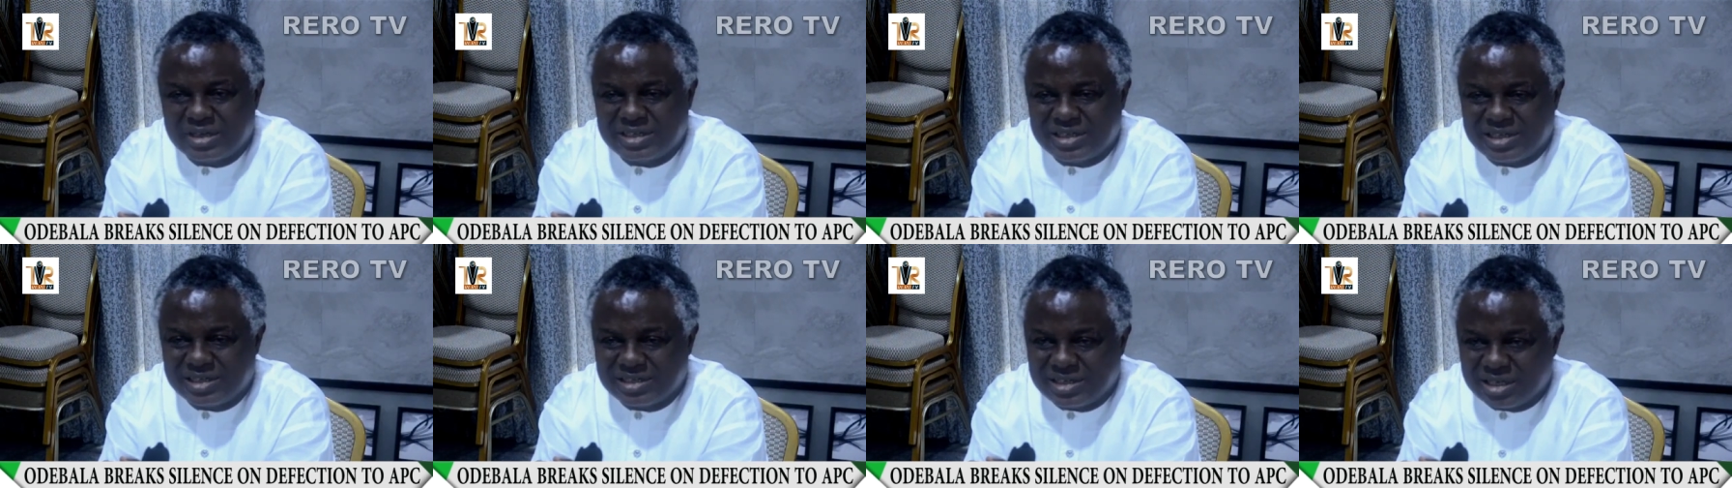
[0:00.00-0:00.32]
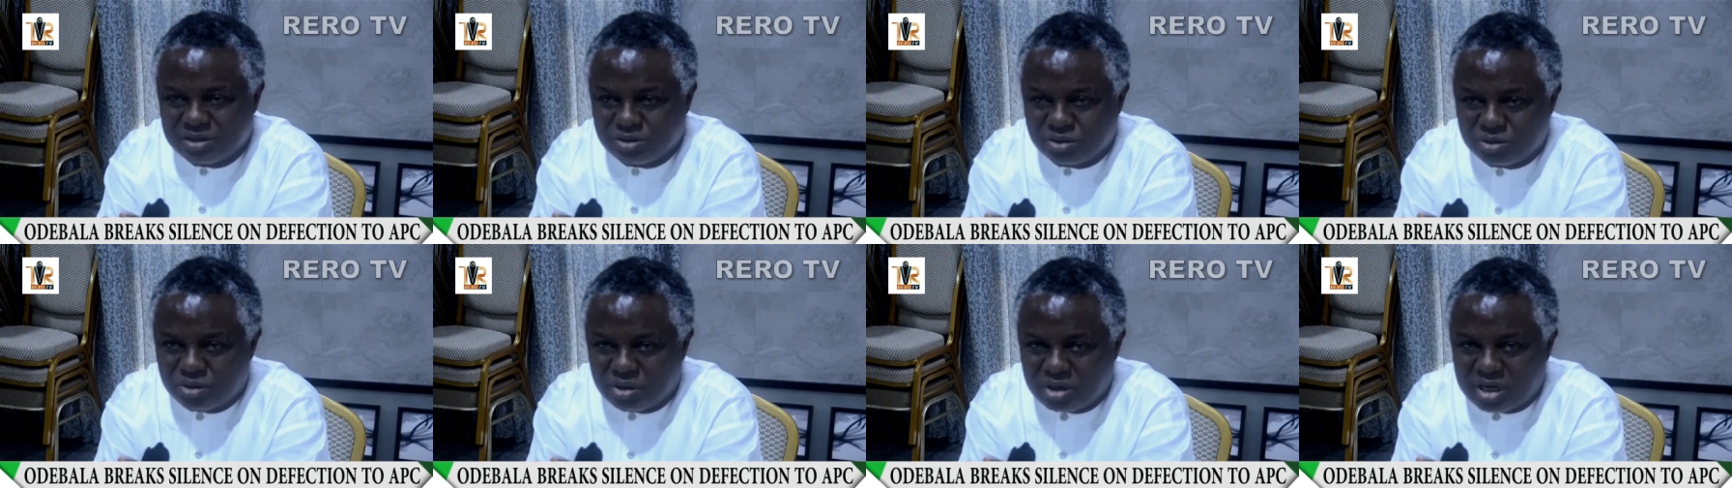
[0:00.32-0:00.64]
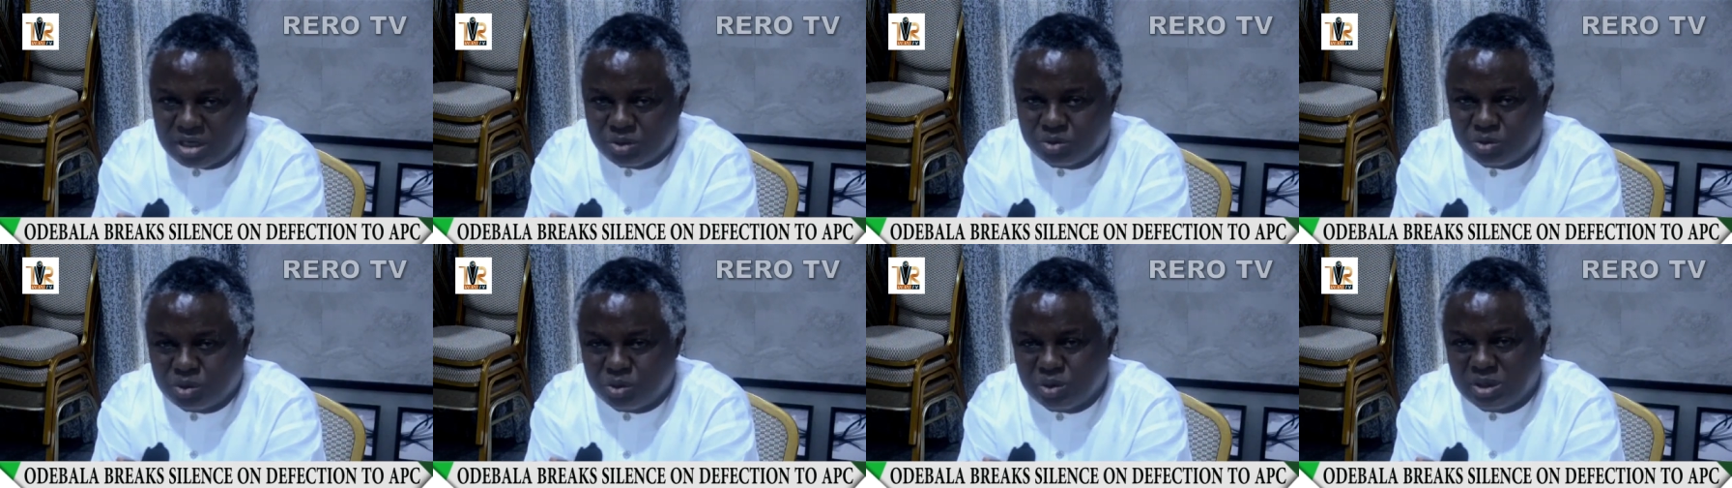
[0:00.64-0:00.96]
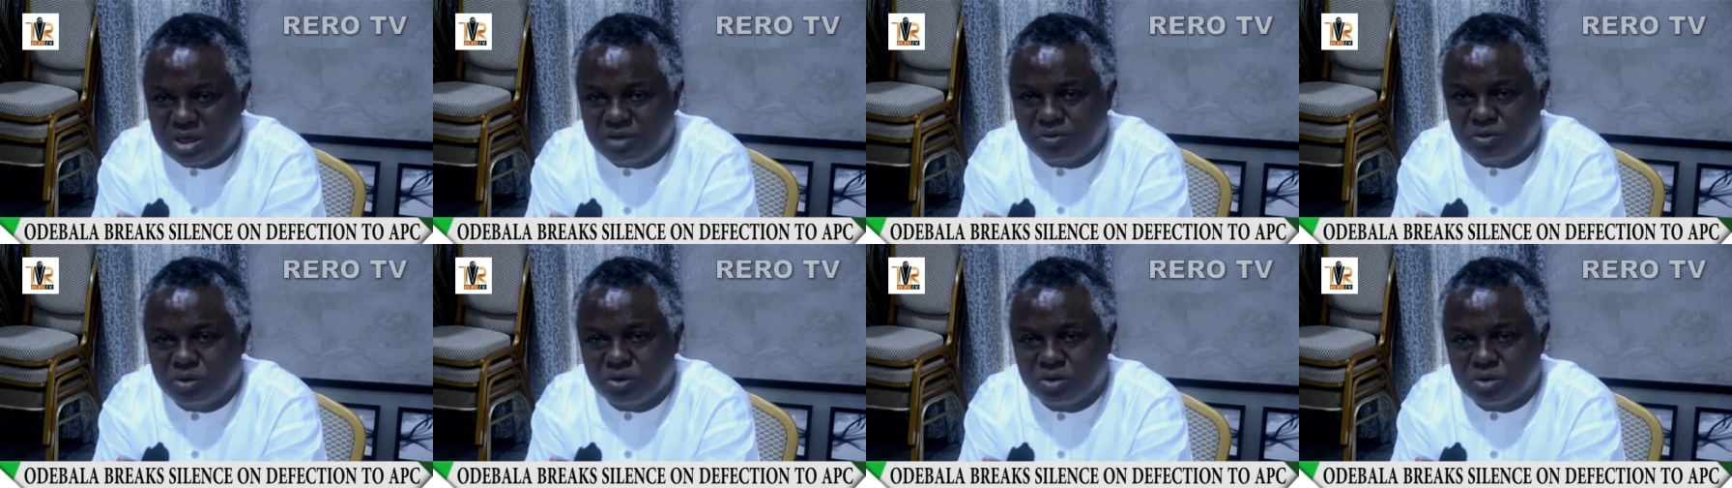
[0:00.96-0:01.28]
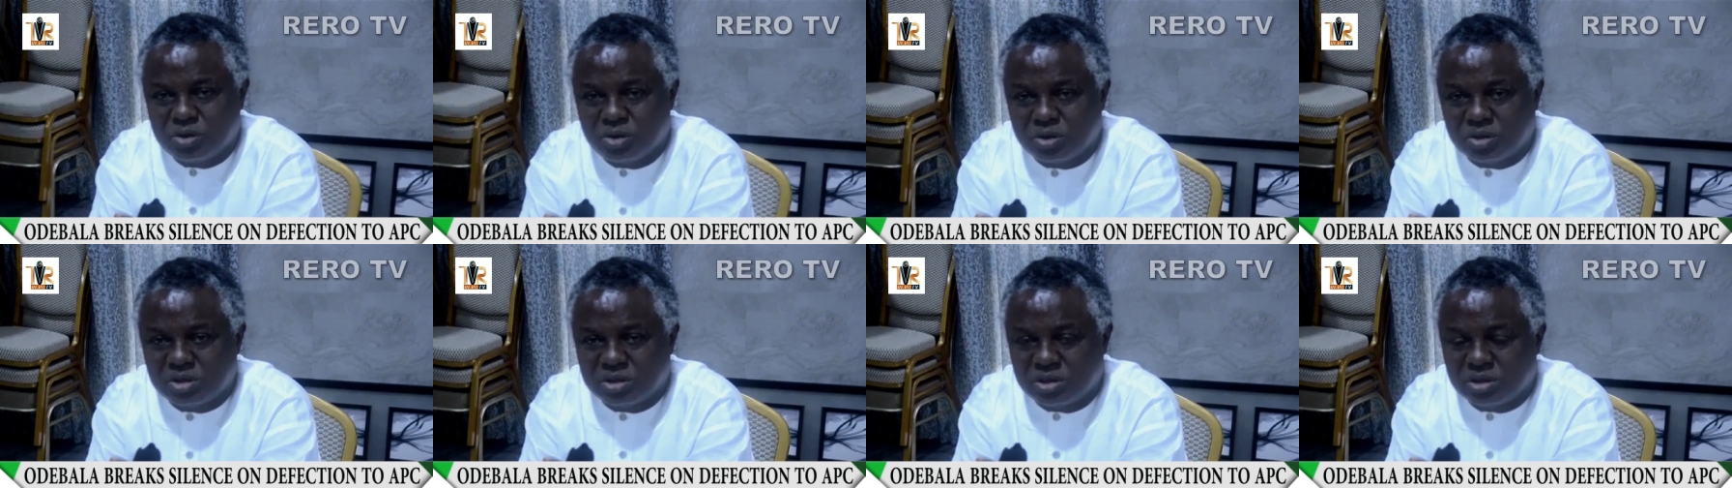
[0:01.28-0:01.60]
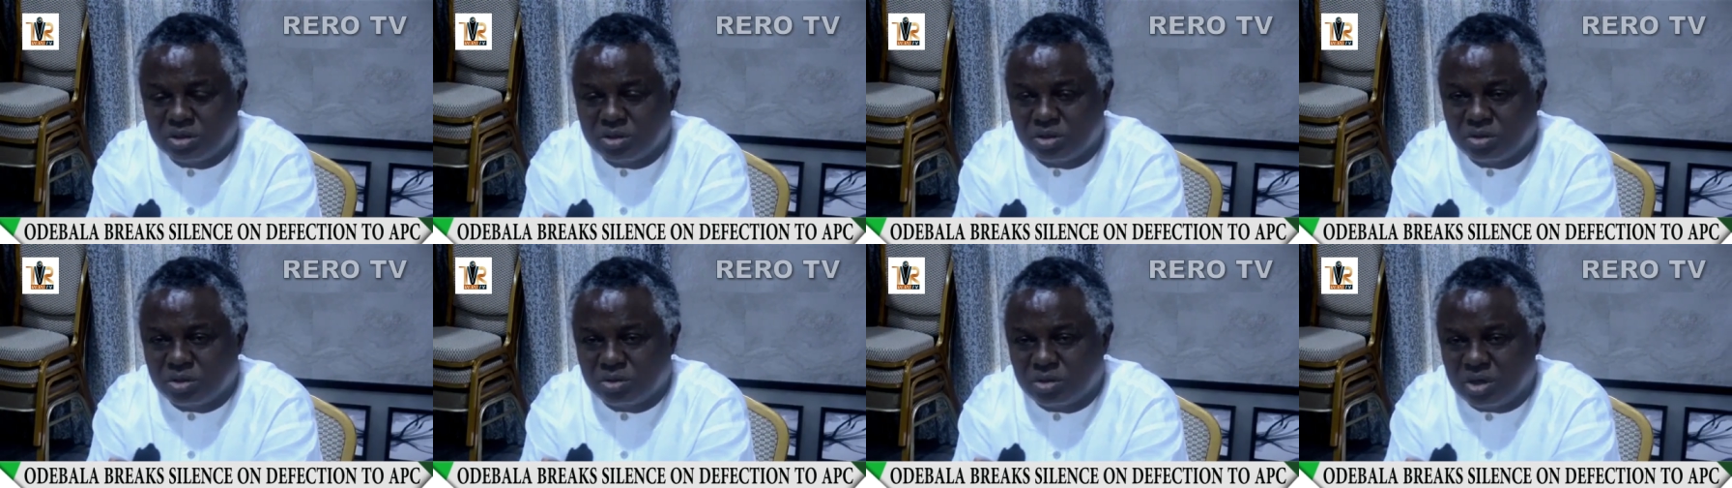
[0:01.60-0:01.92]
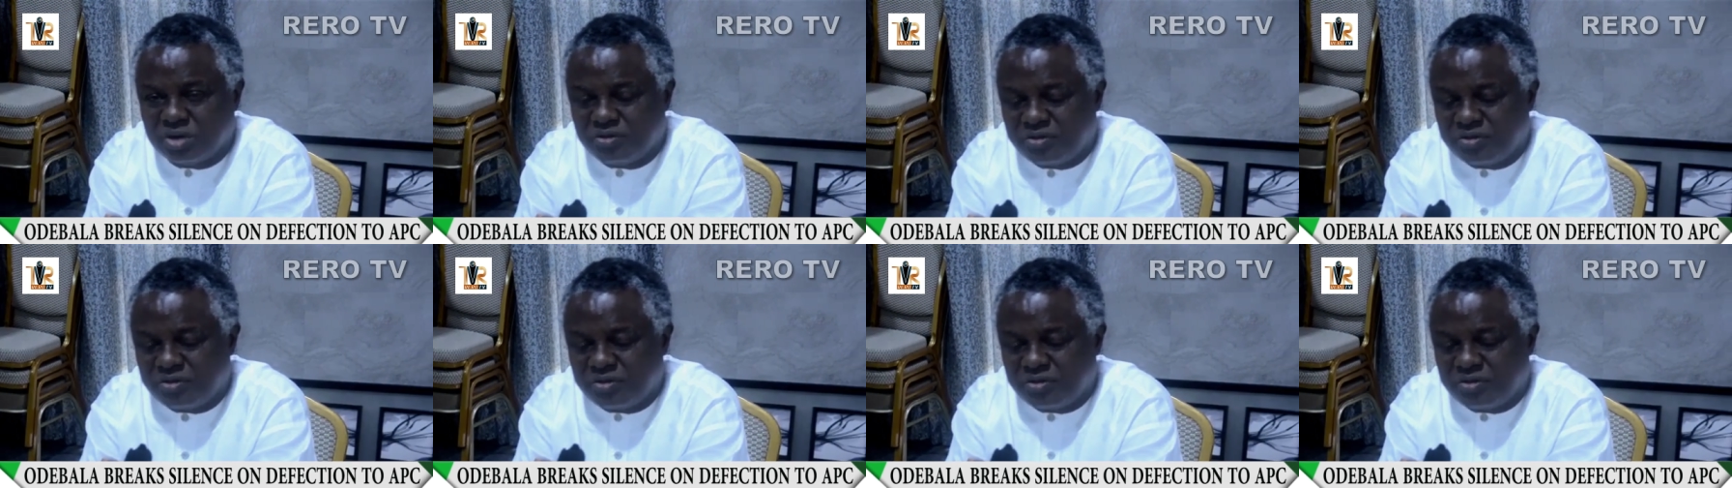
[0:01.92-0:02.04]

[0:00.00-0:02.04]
ten thousand dollars, which we gave to Senator Dr.